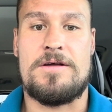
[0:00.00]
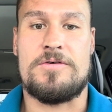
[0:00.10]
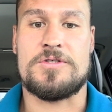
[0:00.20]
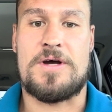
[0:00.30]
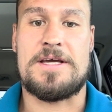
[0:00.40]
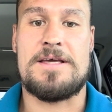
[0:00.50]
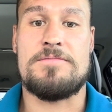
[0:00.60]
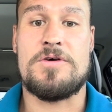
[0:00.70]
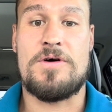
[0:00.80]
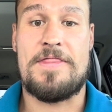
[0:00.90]
so I
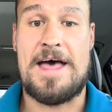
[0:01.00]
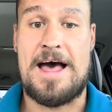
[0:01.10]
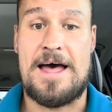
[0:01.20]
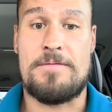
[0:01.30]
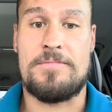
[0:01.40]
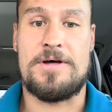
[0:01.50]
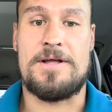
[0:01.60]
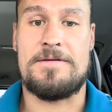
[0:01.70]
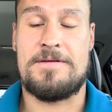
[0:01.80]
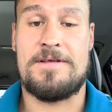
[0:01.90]
keep doing that.
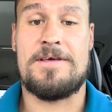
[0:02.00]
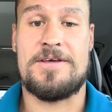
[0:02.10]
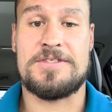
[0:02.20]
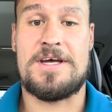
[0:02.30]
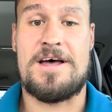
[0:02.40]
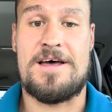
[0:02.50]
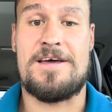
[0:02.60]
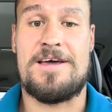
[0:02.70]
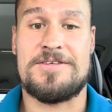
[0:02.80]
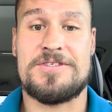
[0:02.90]
But it's
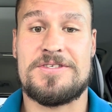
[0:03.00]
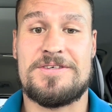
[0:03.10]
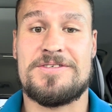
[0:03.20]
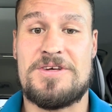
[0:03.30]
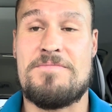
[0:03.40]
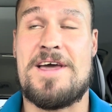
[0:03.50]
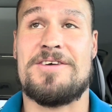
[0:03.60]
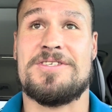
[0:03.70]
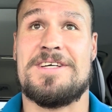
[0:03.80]
amazing,